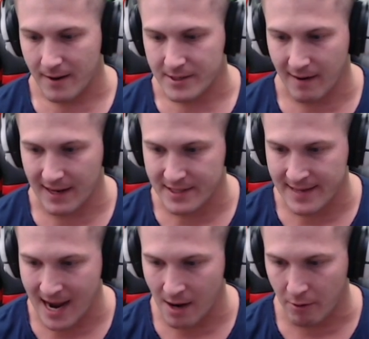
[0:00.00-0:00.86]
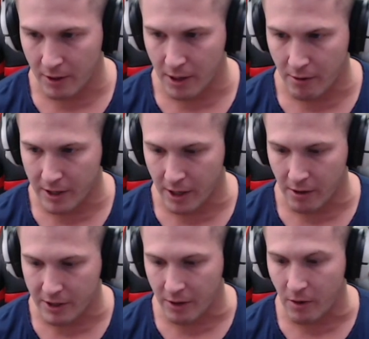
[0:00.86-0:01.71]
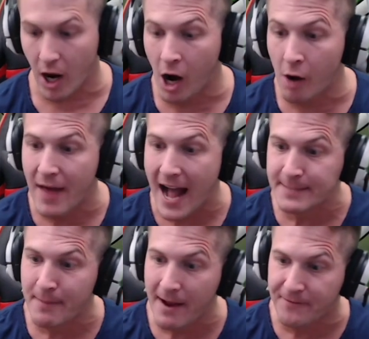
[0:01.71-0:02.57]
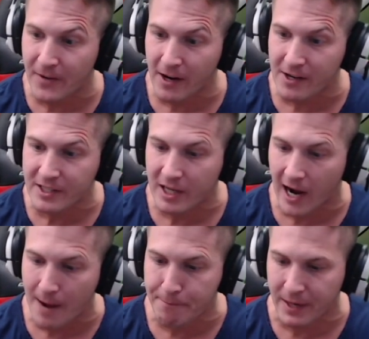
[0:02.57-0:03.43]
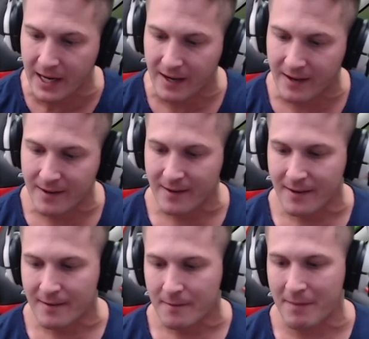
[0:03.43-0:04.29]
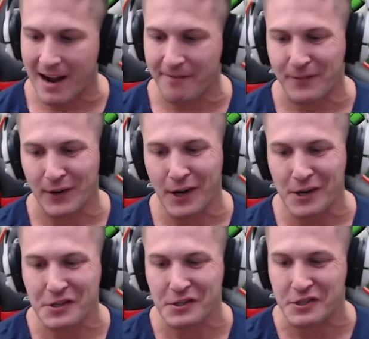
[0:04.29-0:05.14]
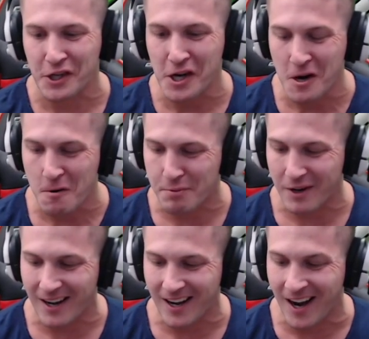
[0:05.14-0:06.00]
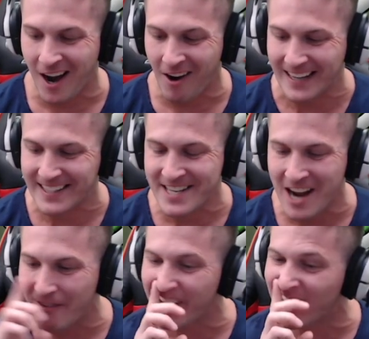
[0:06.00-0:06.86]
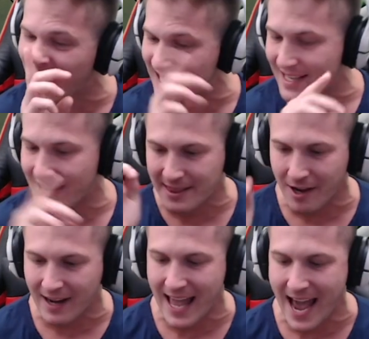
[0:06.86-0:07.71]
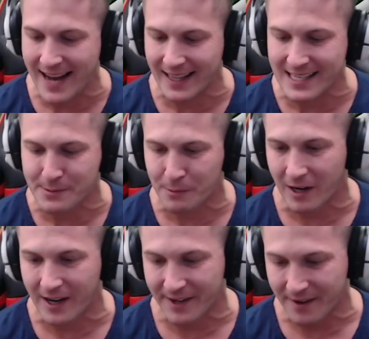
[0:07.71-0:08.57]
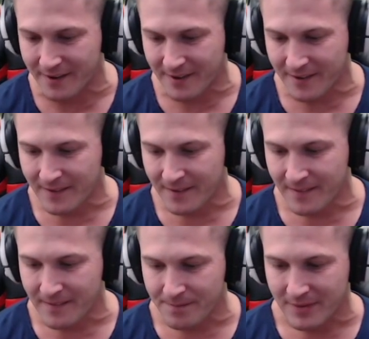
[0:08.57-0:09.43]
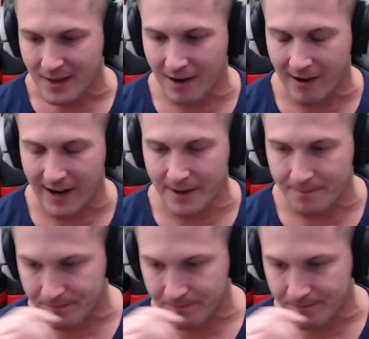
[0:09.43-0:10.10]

Alright, so now we'll go Goku. Oh, that's my first copy! My first dupe! Oh, I did not realize that. I thought I had at least one. Alright.